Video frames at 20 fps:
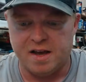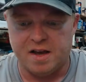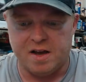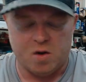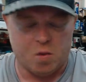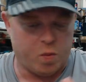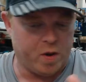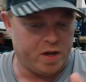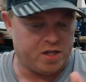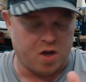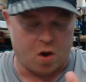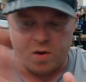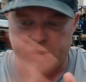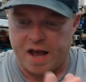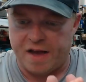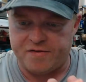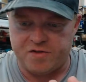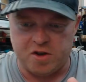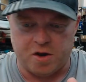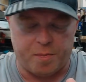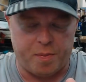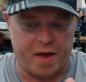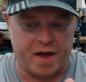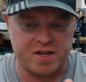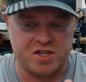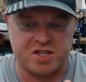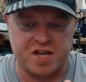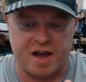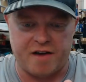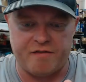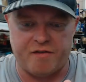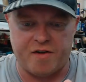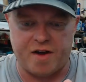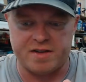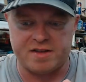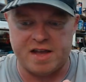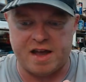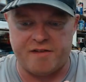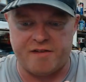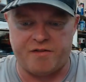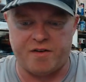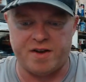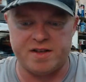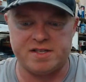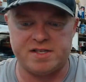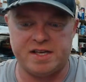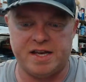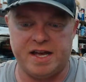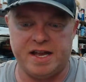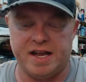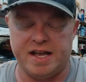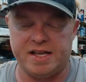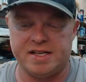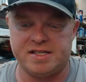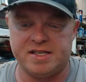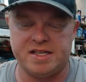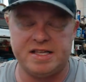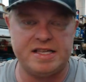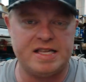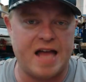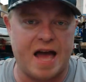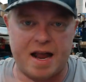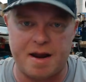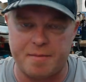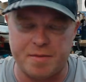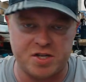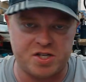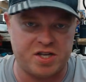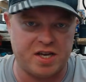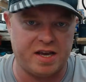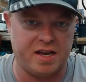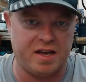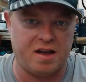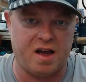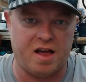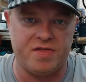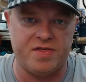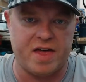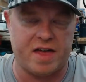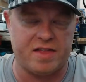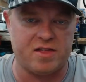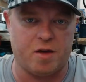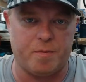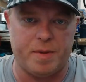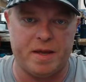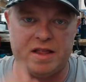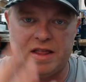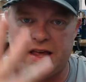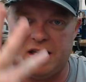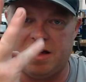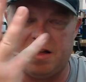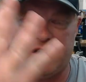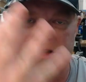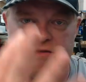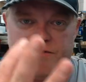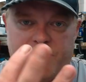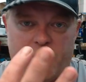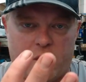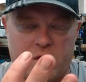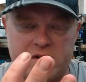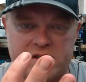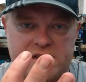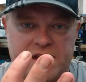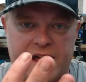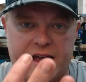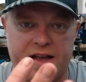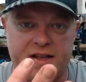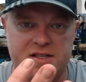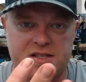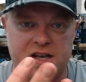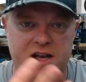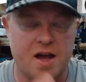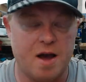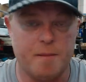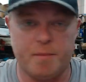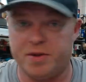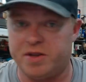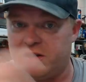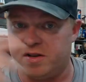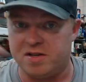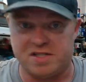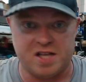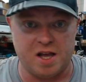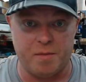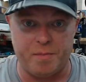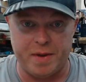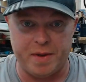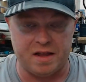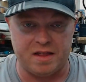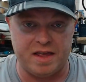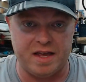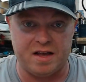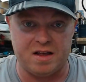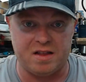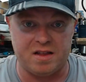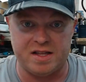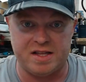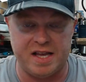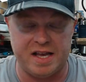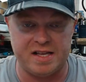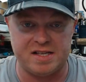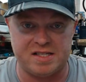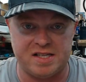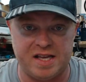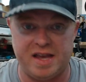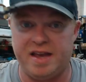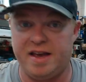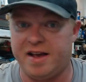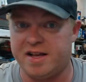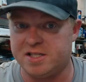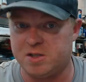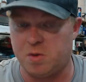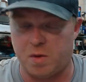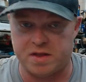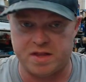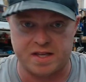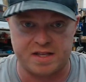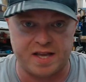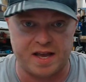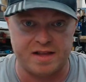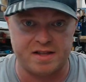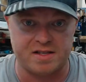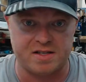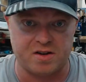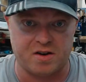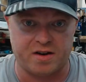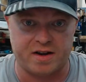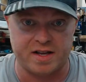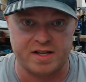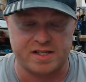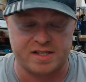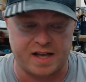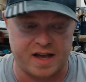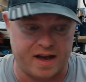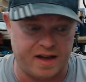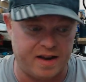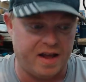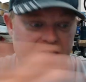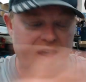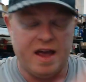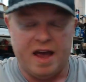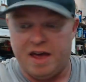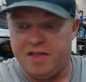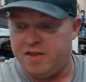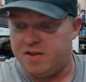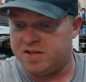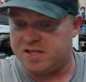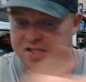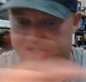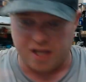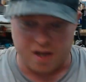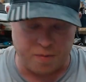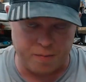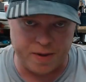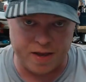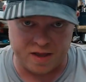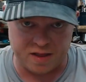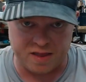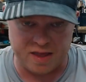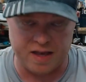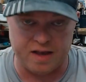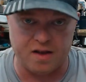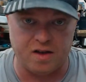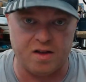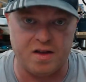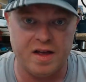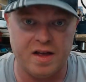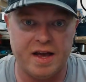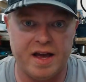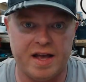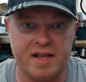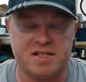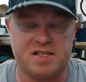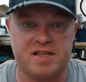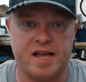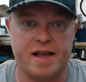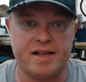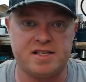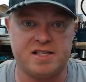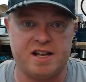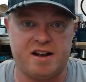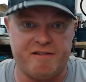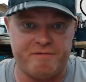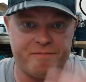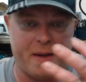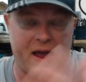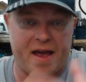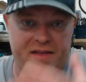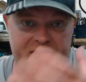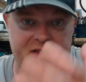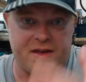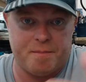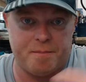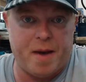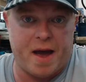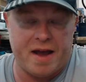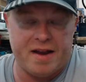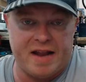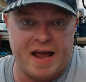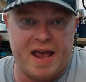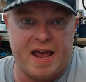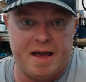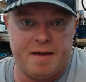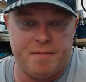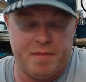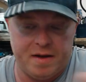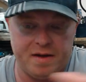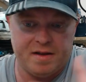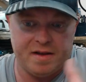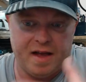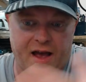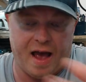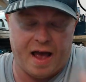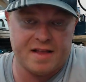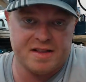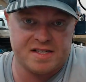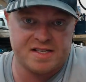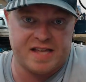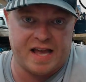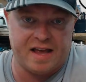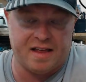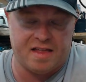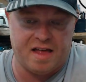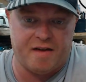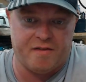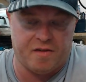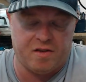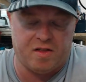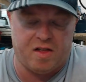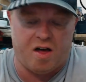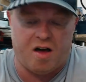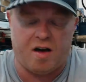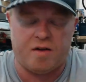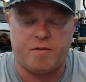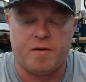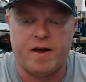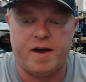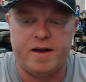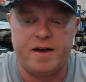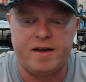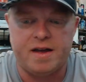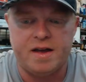we don't have to apply Chevron deference, it is not a machine gun, then they'll be legal in 4 states, but they'll still be illegal in D.C. because of what the 10th Circuit said, and they'll still be illegal in states that have banned them by name on state level law, right?